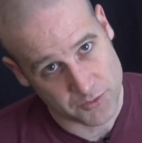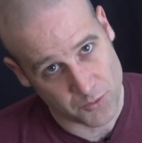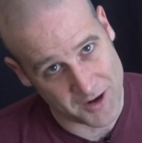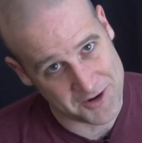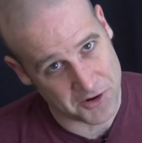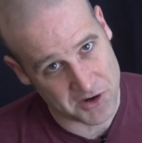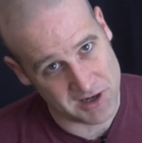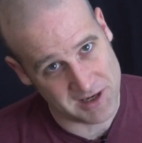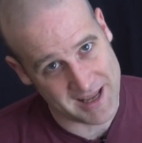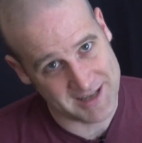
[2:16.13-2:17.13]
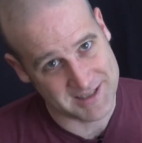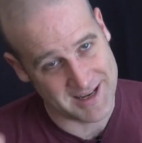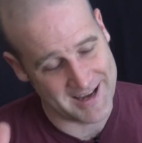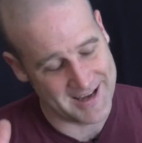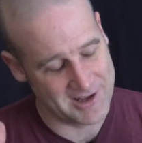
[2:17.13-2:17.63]
We're not going to let
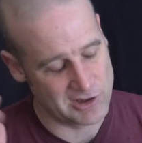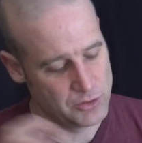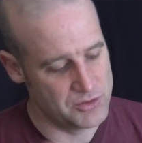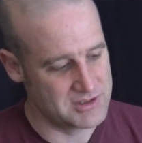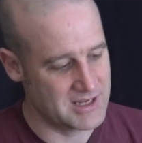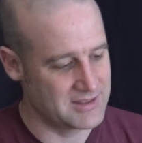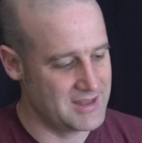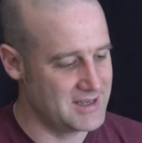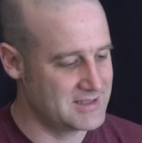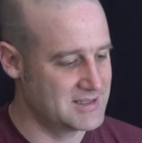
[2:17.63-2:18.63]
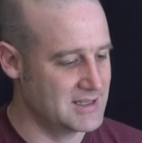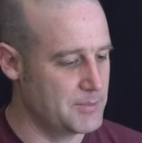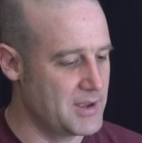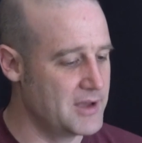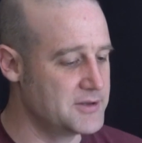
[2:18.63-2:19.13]
clues like that slip
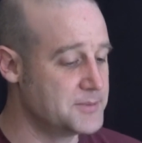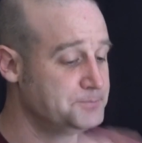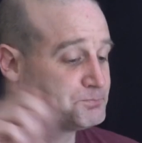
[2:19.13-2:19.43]
out.